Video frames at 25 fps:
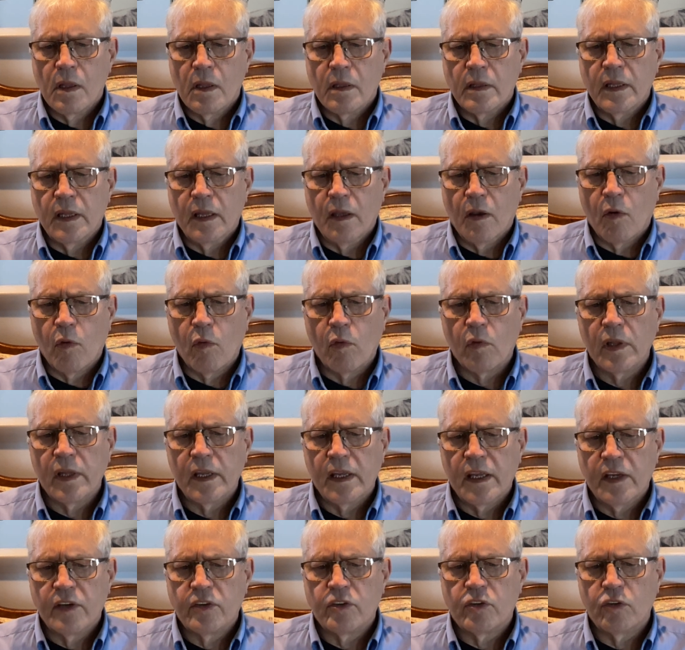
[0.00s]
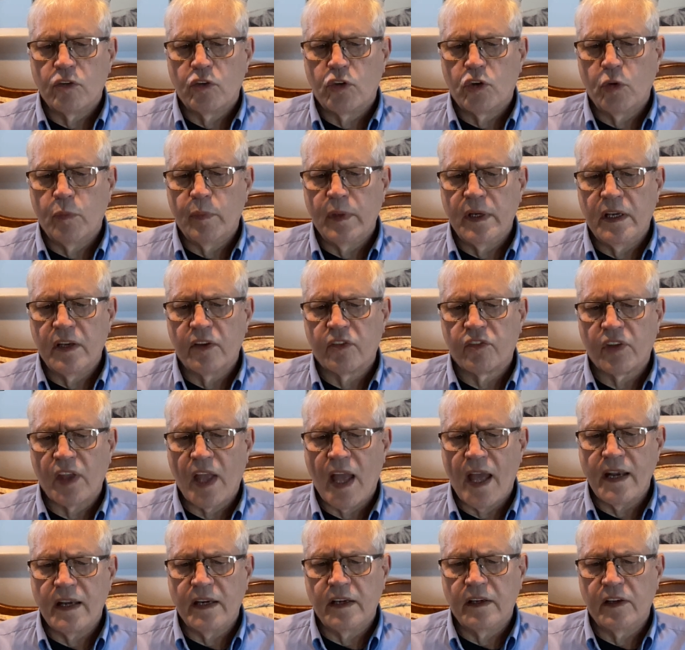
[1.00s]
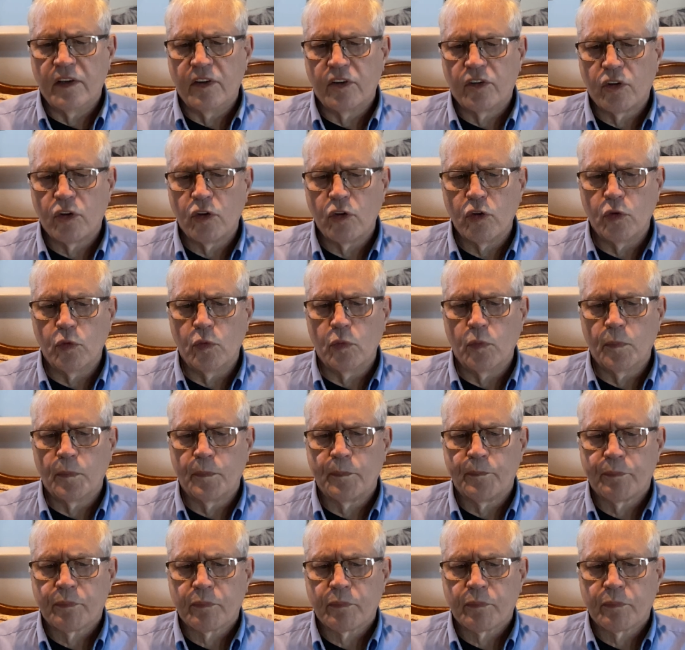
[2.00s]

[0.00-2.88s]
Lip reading: The only issue to be decided is who,